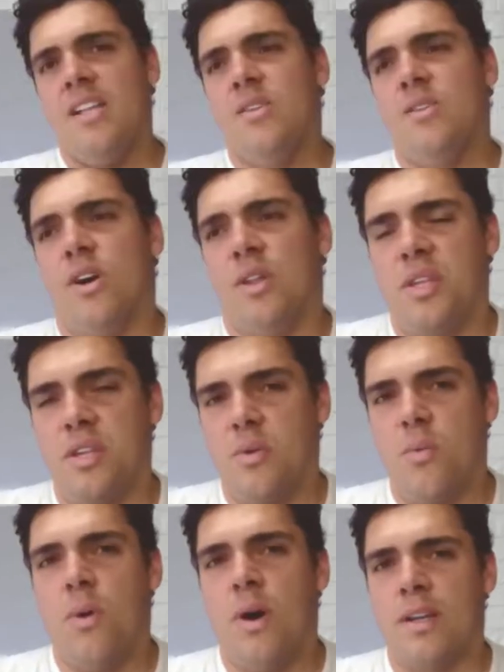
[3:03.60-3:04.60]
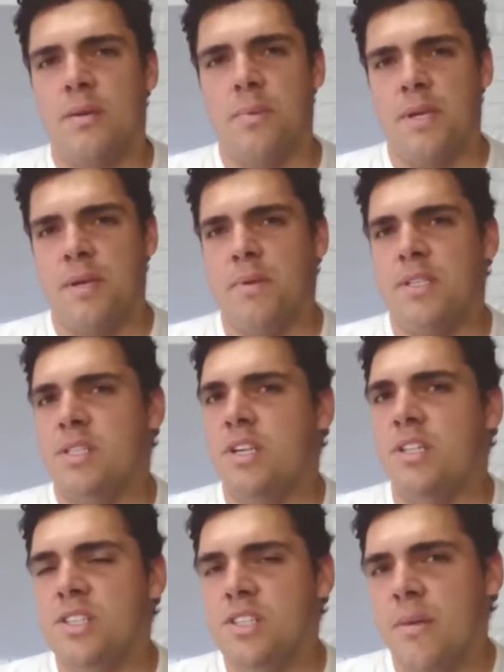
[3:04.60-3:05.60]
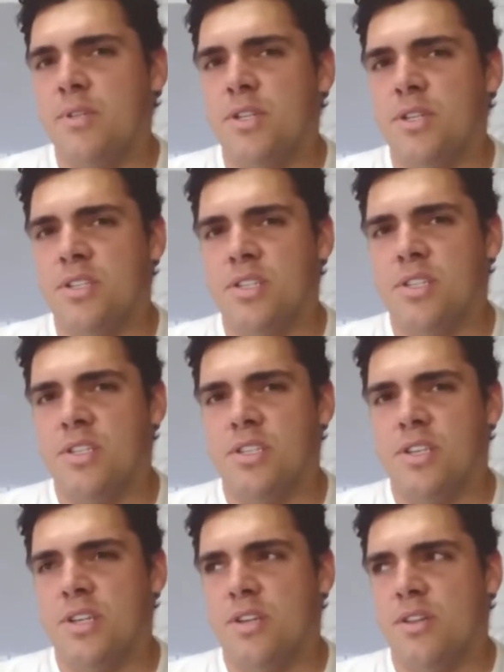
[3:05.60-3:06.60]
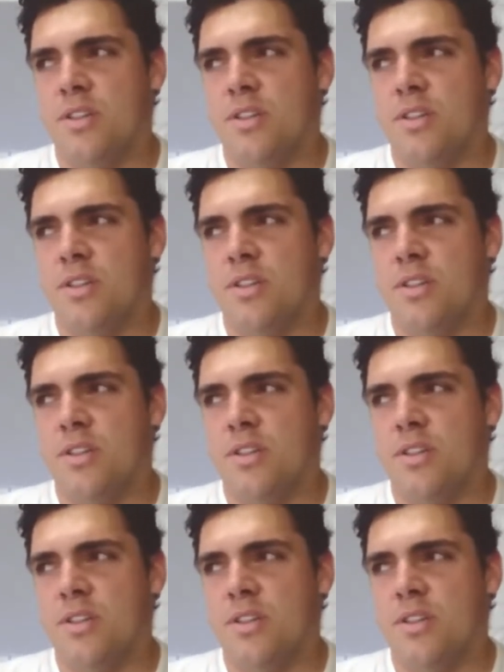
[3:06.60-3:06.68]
look, I think one of the big misconceptions is that